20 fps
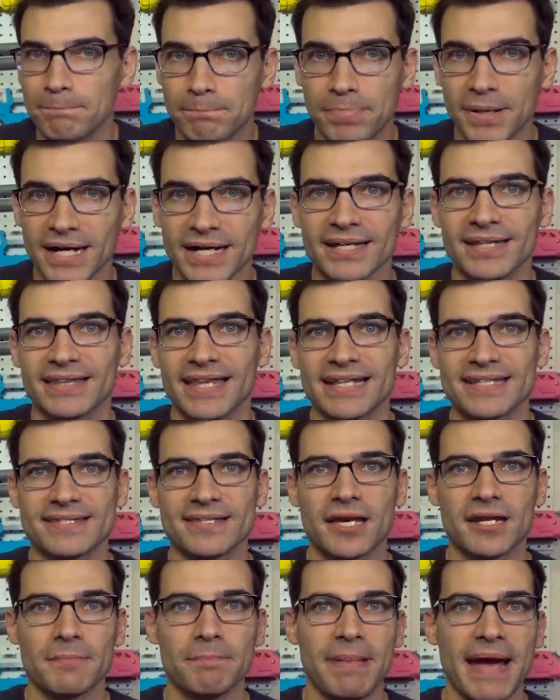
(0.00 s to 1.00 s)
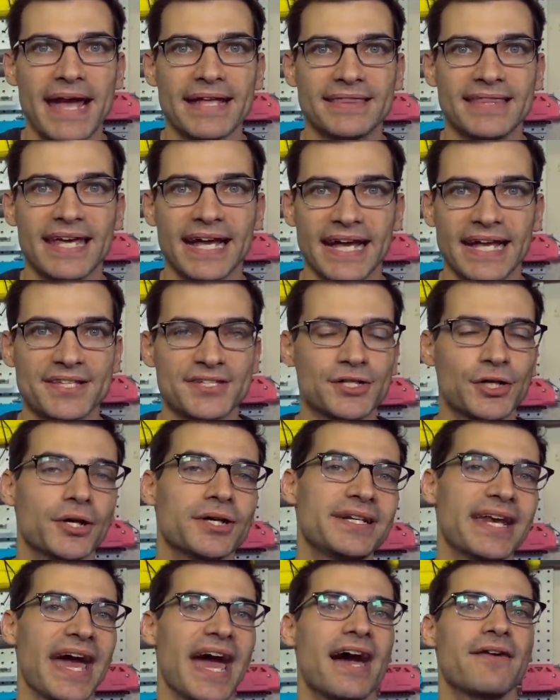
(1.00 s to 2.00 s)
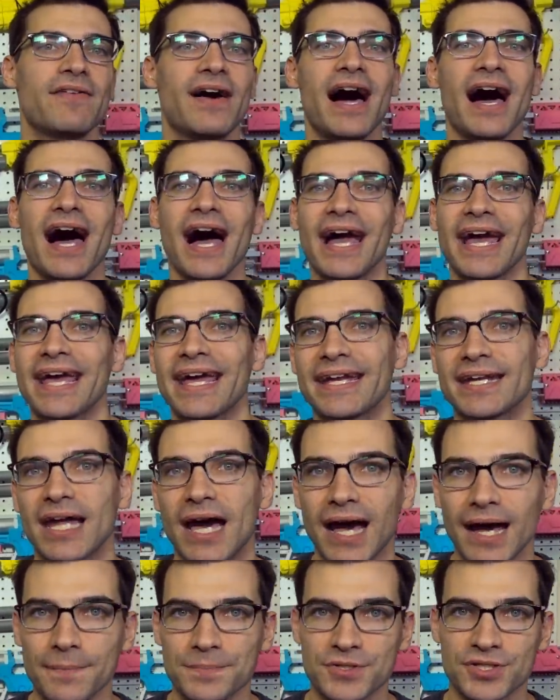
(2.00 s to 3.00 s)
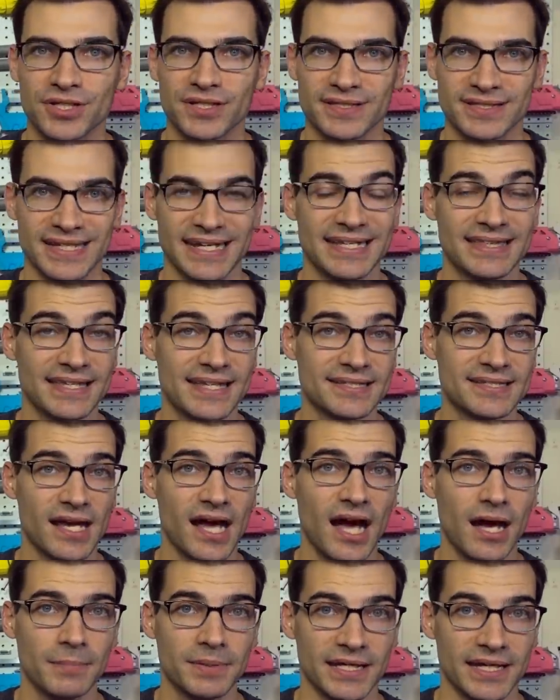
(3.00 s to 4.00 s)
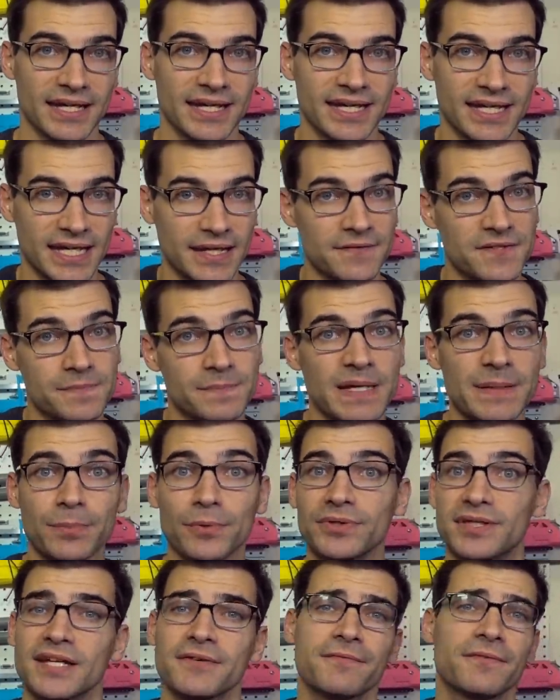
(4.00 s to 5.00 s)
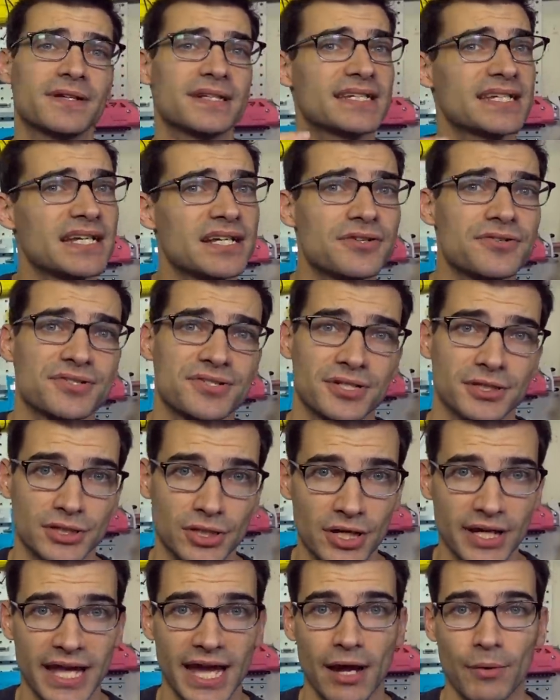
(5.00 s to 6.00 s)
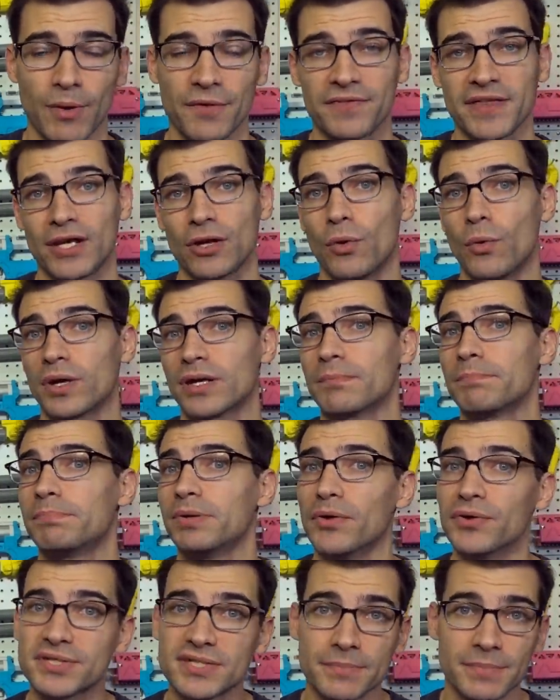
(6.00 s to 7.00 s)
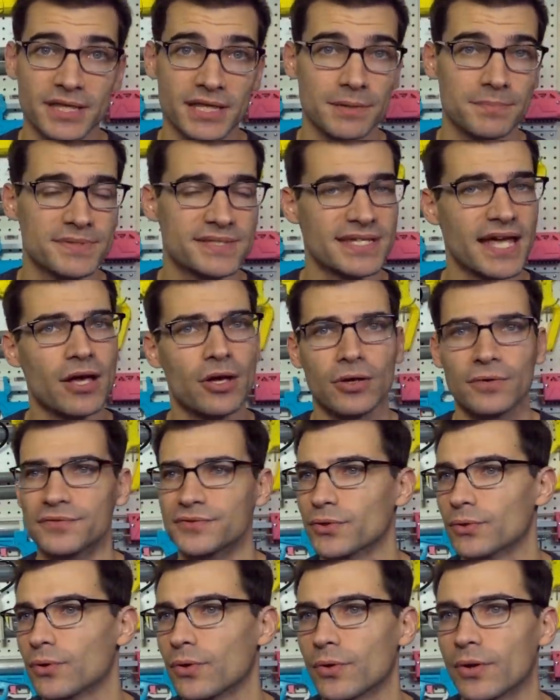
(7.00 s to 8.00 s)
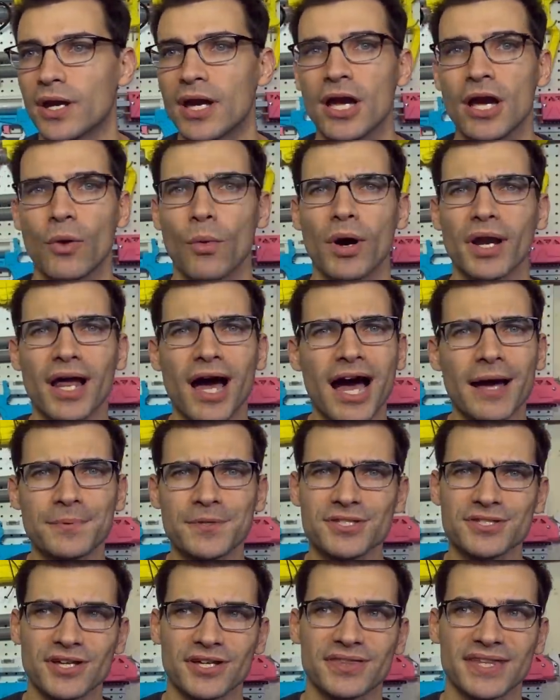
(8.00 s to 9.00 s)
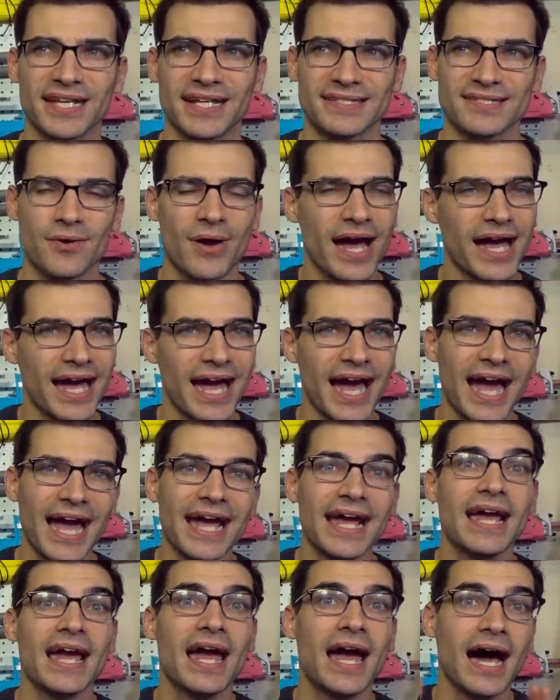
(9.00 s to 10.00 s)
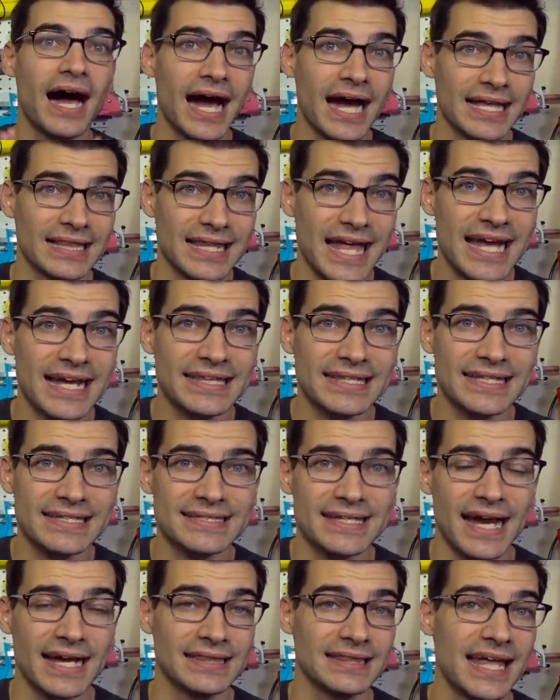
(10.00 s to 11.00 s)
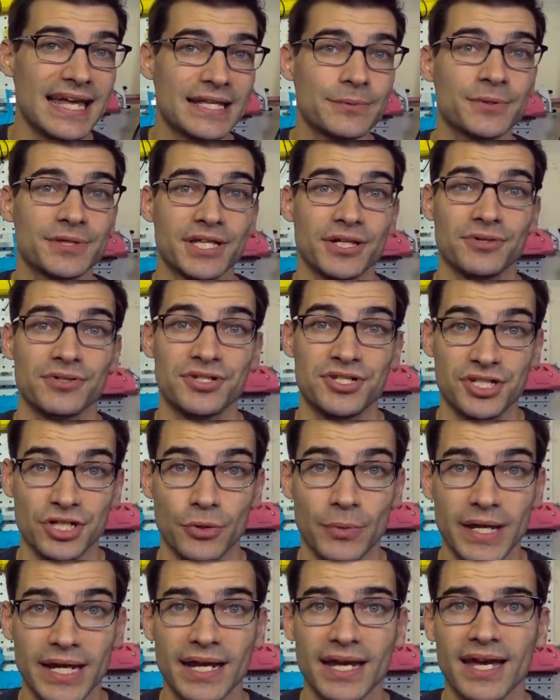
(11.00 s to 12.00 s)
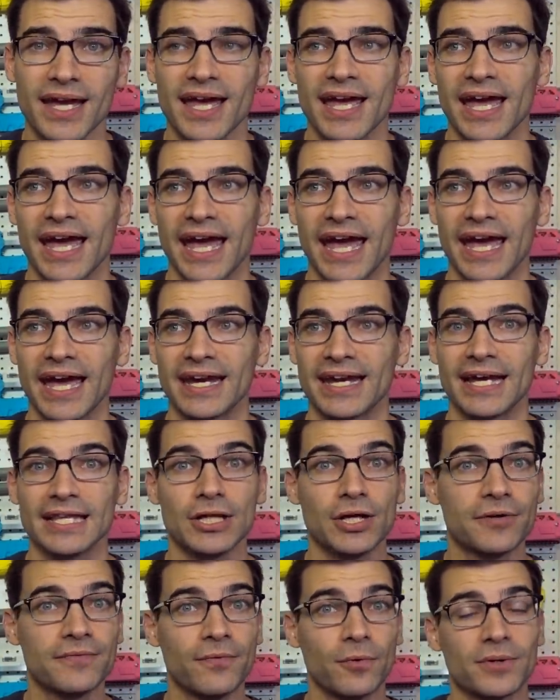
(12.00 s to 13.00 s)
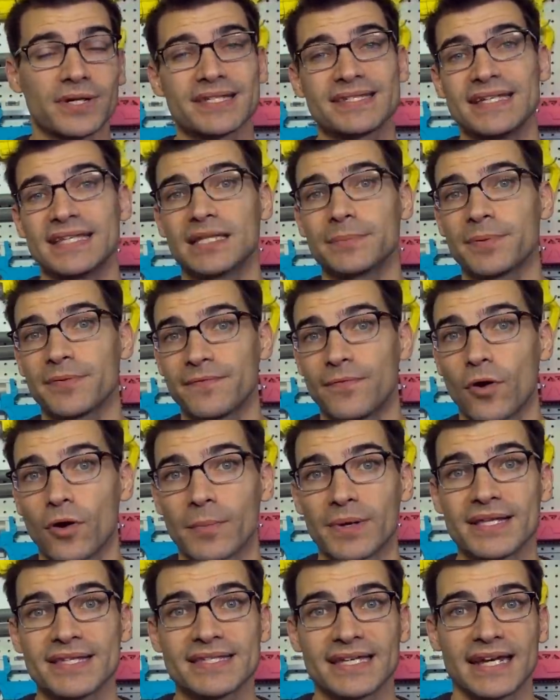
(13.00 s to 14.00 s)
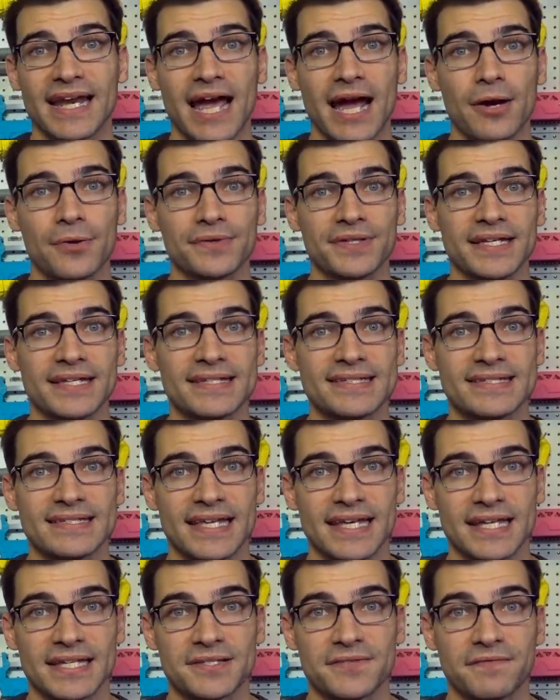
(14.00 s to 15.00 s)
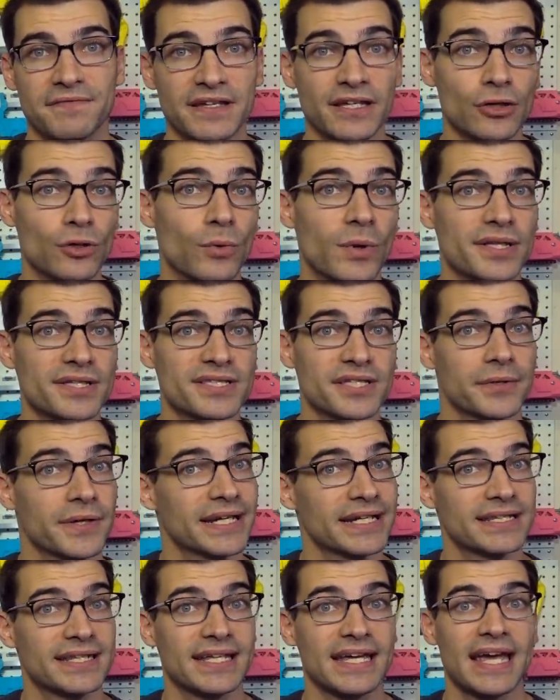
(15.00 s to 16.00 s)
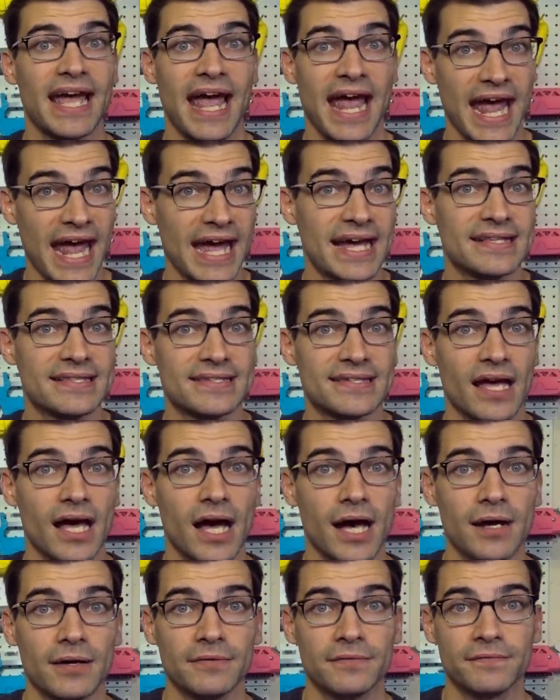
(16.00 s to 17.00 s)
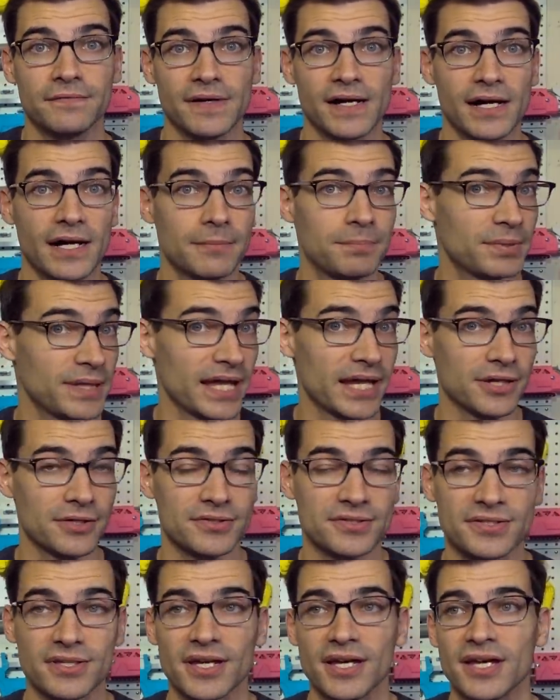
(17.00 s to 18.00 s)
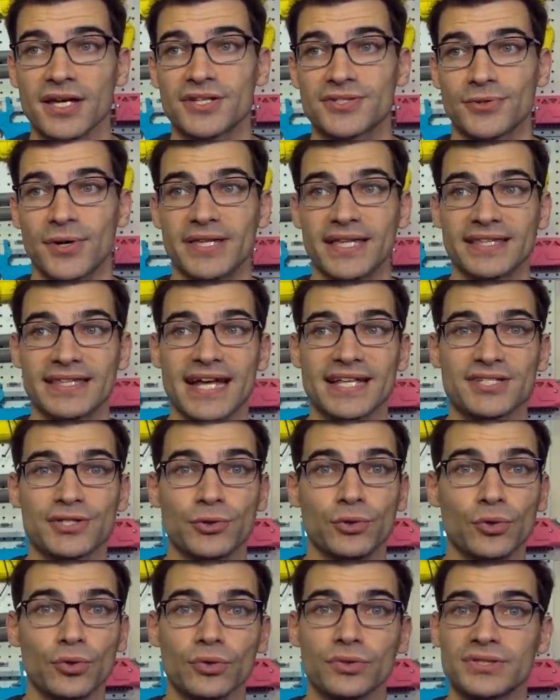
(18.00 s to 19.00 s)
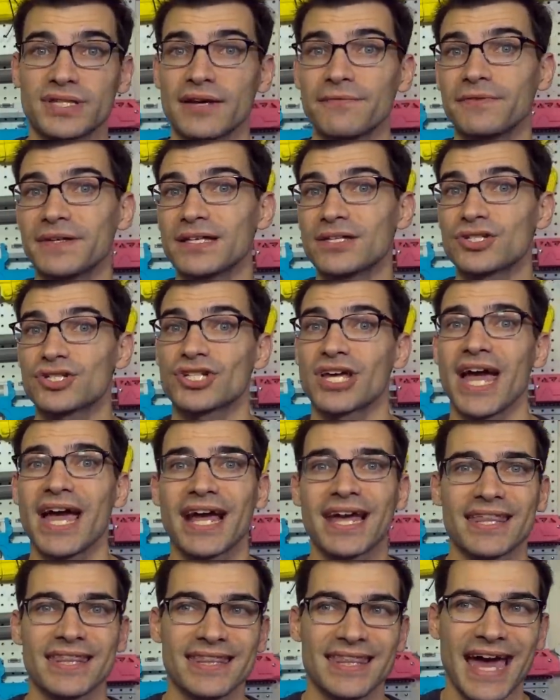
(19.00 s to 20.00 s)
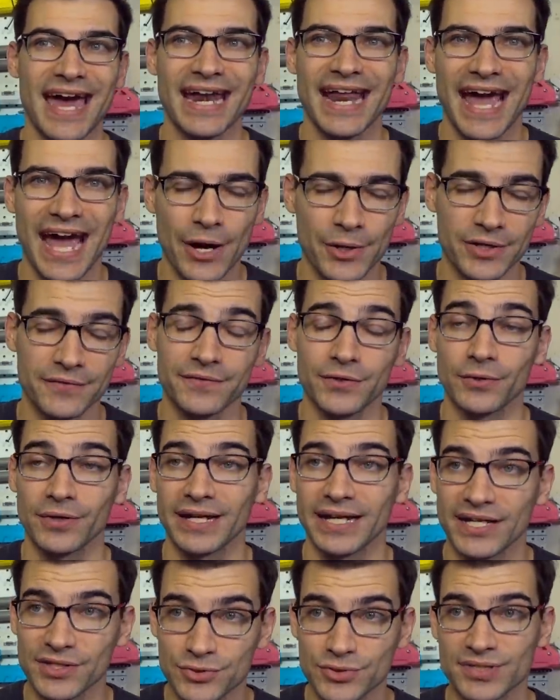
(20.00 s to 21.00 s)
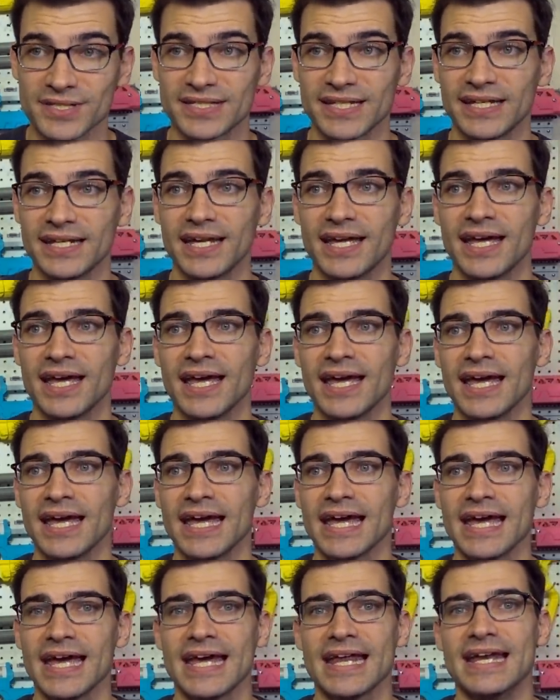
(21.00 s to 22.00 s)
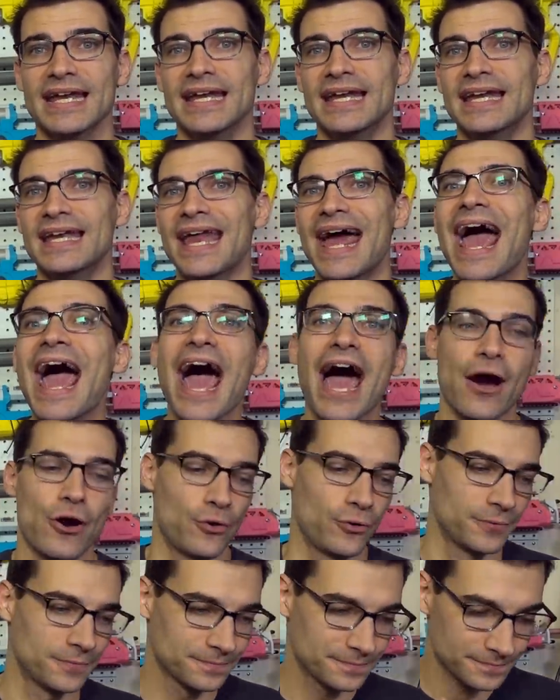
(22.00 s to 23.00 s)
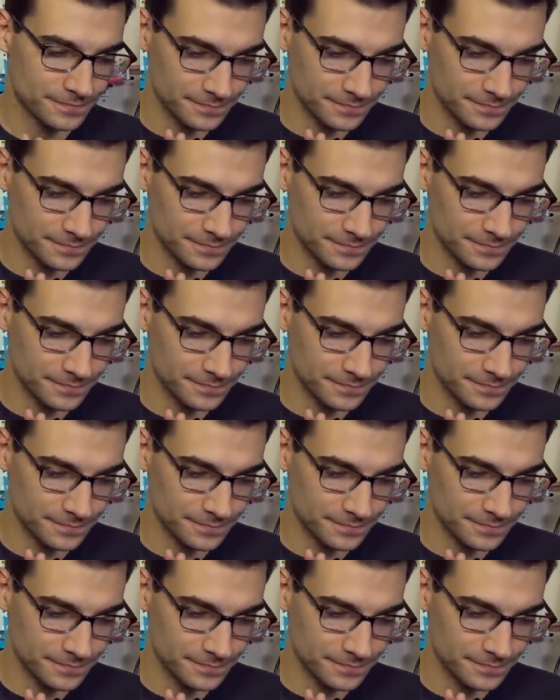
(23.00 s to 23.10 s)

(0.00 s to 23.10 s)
But that's not a bad thing. It's good to have high-end options in this hobby. It gives people different tiers to look at if they don't want to build something themselves or want options on things. So I like this. I like what they're doing. And I look forward to seeing the performance and how these things feel once they're in the hands of players. So I think that's cool. Definitely check that out if you're interested. Now,